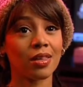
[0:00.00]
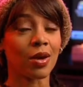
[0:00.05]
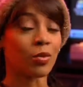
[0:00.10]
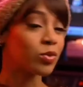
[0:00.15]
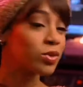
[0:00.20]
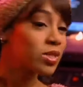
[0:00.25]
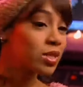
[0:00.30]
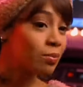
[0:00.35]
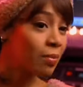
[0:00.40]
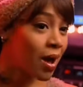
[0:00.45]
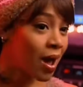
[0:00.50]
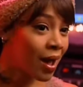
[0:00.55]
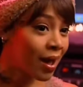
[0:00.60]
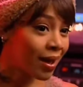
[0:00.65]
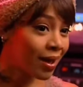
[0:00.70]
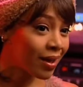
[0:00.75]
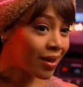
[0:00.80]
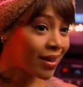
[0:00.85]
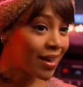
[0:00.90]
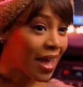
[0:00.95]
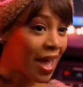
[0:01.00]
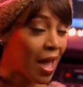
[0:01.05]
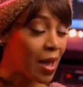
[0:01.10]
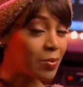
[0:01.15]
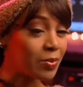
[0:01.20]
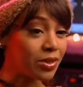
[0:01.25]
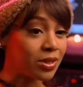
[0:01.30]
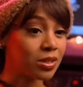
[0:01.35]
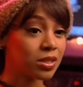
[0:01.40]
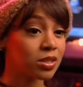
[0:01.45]
that was in my
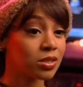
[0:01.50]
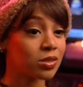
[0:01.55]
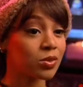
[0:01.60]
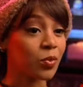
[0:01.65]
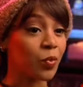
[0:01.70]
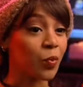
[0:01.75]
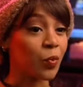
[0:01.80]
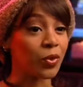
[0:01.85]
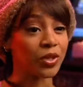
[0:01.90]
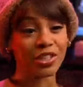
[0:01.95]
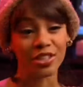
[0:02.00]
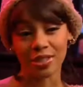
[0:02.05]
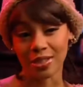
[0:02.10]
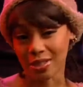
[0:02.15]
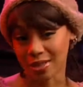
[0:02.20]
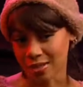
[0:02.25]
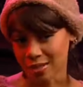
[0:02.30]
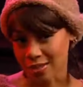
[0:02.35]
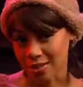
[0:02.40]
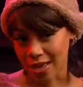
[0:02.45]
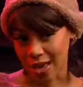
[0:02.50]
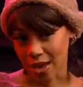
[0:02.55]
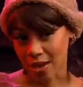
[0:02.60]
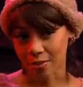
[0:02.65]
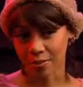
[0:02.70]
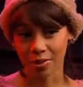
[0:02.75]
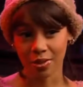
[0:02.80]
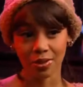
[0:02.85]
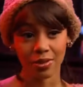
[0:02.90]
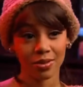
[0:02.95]
cabinets was in his
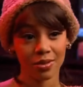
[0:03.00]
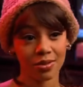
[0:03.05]
cabinets.